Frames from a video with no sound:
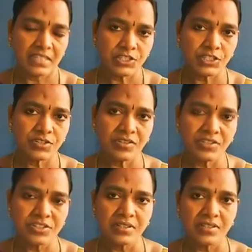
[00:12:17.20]
Is it
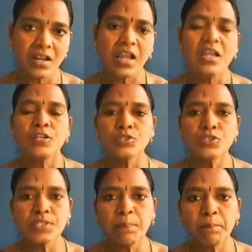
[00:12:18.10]
not, children?
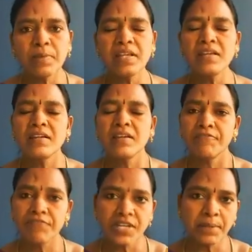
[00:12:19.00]
So simply,
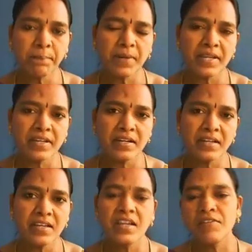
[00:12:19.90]
very
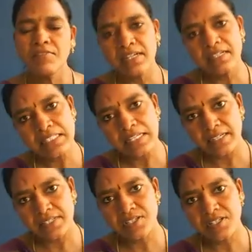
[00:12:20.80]
plainly, let us
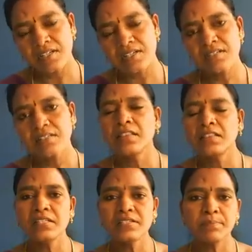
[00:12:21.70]
understand
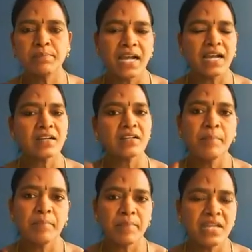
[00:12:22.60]
this black
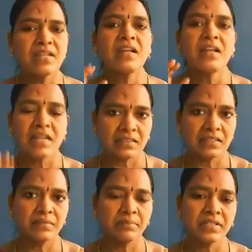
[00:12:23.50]
means
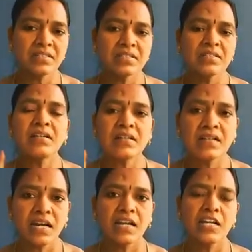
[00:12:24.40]
nothing but a
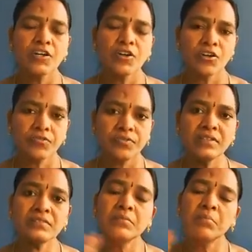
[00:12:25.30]
color of the
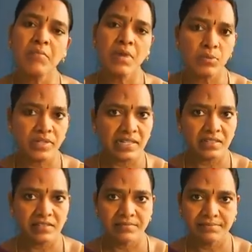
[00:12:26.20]

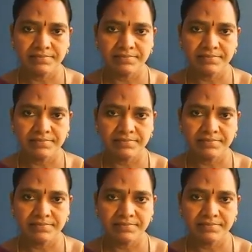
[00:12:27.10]
mountain.